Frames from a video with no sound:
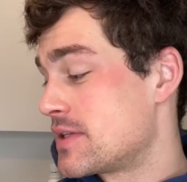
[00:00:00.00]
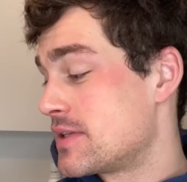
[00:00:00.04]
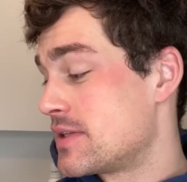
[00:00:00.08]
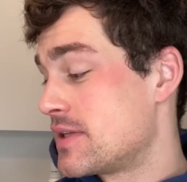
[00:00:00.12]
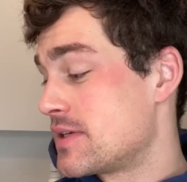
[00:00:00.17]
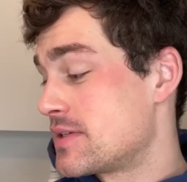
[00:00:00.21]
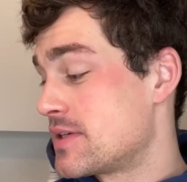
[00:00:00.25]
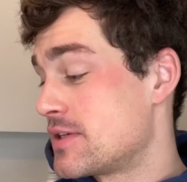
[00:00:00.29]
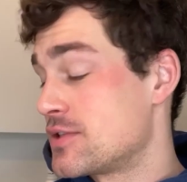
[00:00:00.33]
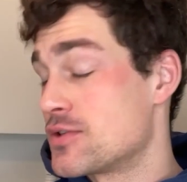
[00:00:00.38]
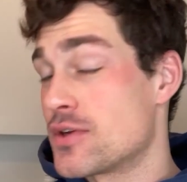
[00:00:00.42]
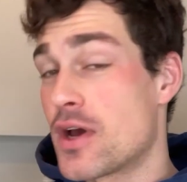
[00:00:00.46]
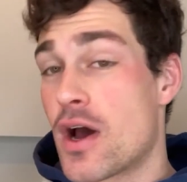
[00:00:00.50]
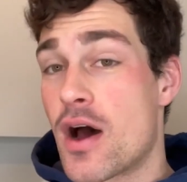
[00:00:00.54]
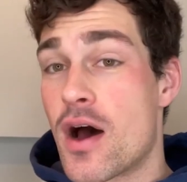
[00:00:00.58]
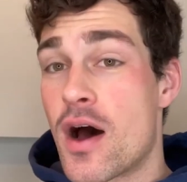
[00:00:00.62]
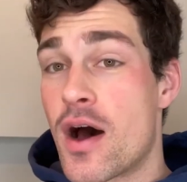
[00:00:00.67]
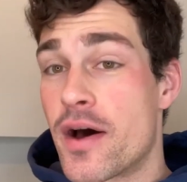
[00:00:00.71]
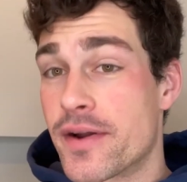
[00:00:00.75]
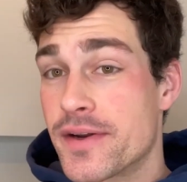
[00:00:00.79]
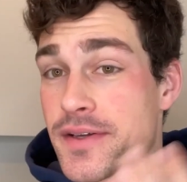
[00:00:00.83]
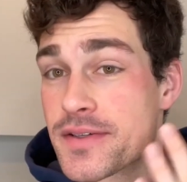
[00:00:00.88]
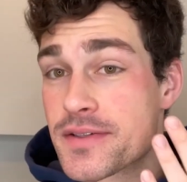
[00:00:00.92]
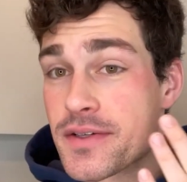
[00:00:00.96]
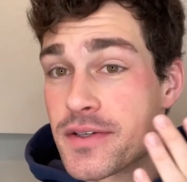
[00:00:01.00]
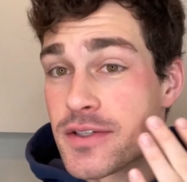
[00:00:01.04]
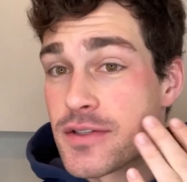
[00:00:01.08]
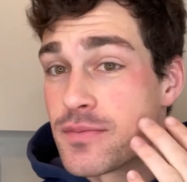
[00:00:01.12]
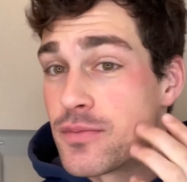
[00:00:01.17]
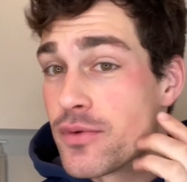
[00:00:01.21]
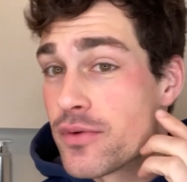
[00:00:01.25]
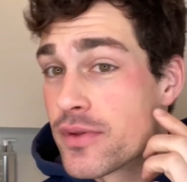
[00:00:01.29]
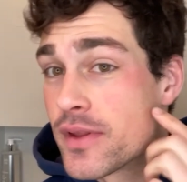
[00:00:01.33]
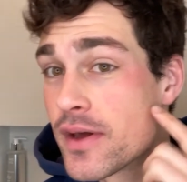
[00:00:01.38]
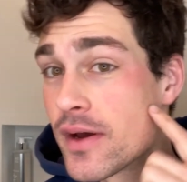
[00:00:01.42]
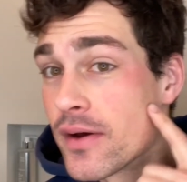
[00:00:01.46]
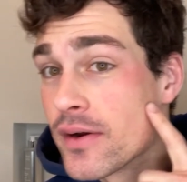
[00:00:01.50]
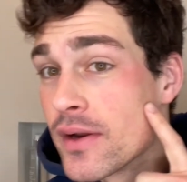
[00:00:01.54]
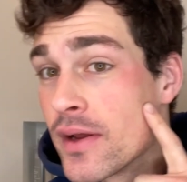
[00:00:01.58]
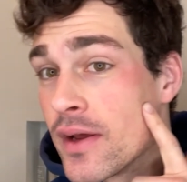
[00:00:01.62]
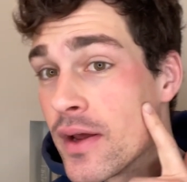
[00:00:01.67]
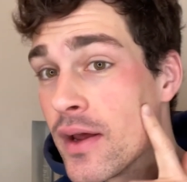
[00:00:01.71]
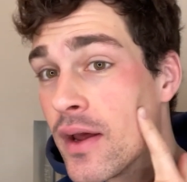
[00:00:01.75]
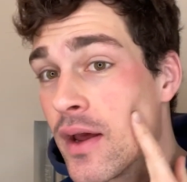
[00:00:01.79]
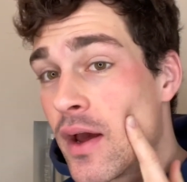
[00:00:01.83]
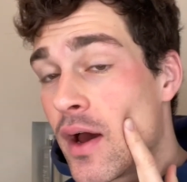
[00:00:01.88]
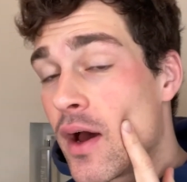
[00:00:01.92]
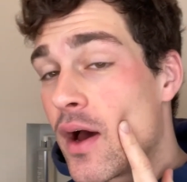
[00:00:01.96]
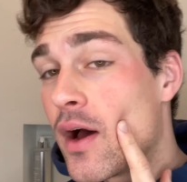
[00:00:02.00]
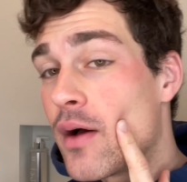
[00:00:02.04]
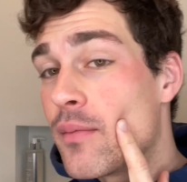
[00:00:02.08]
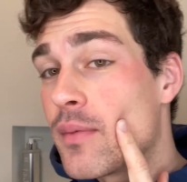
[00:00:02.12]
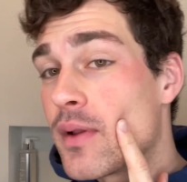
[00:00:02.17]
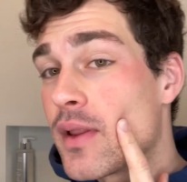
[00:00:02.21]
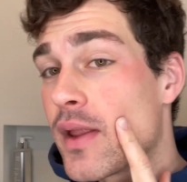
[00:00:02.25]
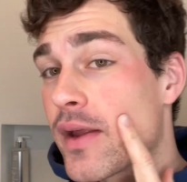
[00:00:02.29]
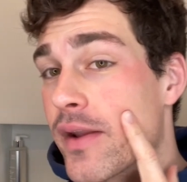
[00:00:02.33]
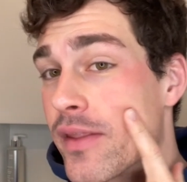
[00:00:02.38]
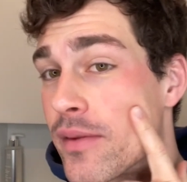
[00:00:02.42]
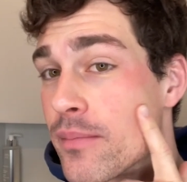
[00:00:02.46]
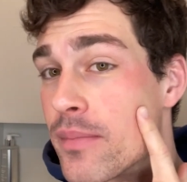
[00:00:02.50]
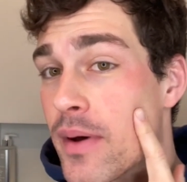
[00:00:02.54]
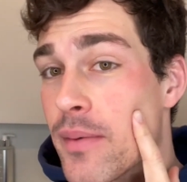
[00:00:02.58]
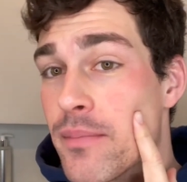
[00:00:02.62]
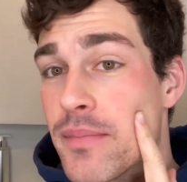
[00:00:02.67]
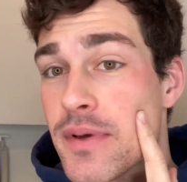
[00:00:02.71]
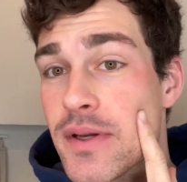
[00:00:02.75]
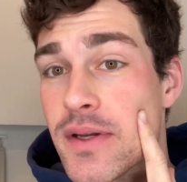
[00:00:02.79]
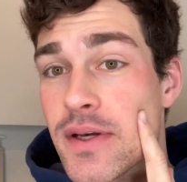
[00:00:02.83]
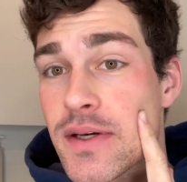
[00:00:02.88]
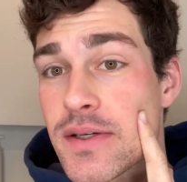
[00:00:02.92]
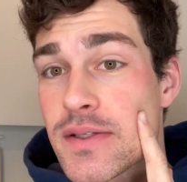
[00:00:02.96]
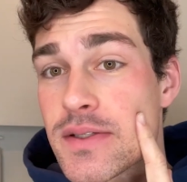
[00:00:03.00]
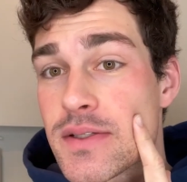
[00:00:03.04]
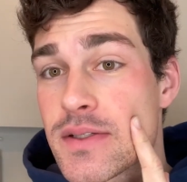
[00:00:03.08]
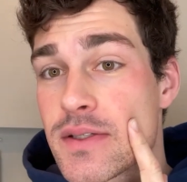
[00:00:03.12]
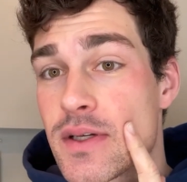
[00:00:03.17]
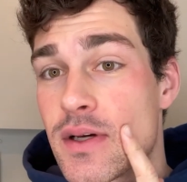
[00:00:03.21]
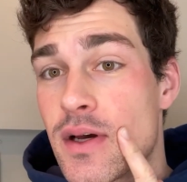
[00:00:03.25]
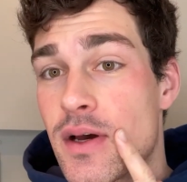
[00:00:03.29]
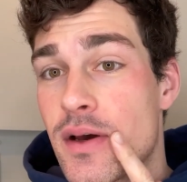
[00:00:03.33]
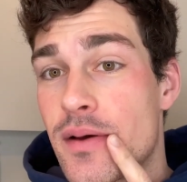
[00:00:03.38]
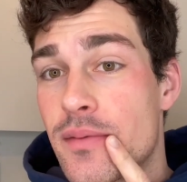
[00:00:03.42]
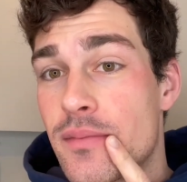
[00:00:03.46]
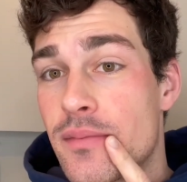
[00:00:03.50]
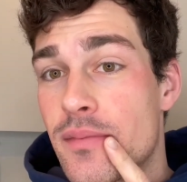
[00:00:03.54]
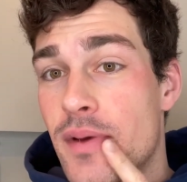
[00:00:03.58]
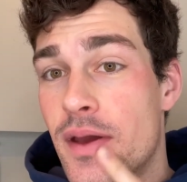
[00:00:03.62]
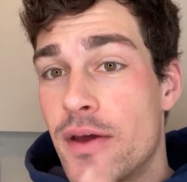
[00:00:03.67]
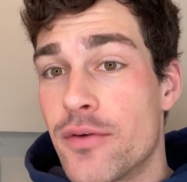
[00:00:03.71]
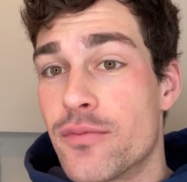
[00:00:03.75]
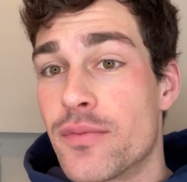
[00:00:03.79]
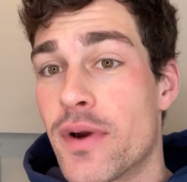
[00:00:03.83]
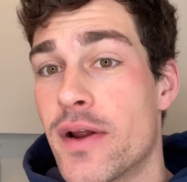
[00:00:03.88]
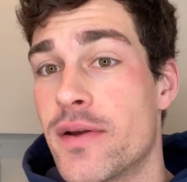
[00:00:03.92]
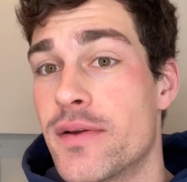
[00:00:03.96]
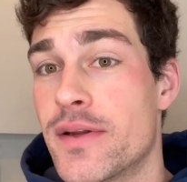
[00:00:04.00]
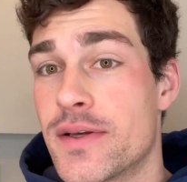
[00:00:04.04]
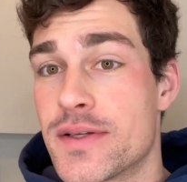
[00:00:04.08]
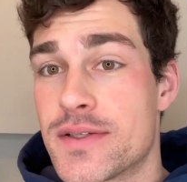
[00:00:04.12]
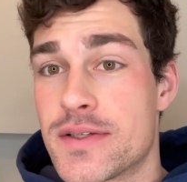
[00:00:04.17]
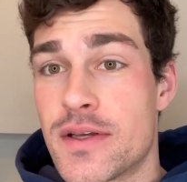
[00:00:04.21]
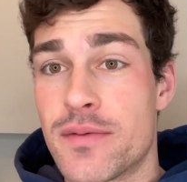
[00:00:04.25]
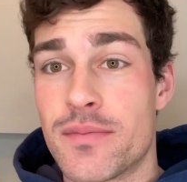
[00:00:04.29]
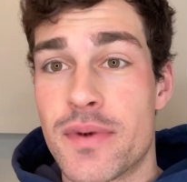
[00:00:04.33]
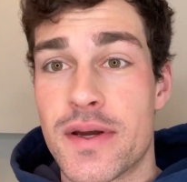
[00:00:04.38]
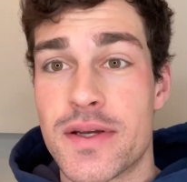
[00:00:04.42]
This has honestly smoothed out a lot of the bumpiness and redness in my